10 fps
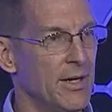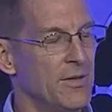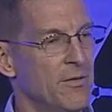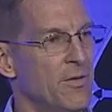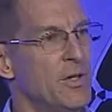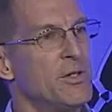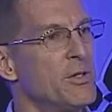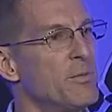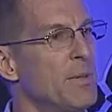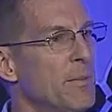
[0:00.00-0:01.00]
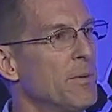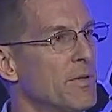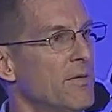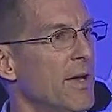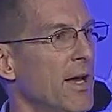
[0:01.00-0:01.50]
and the visions people
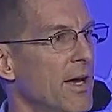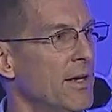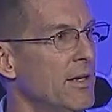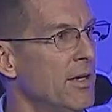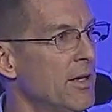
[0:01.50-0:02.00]
have had.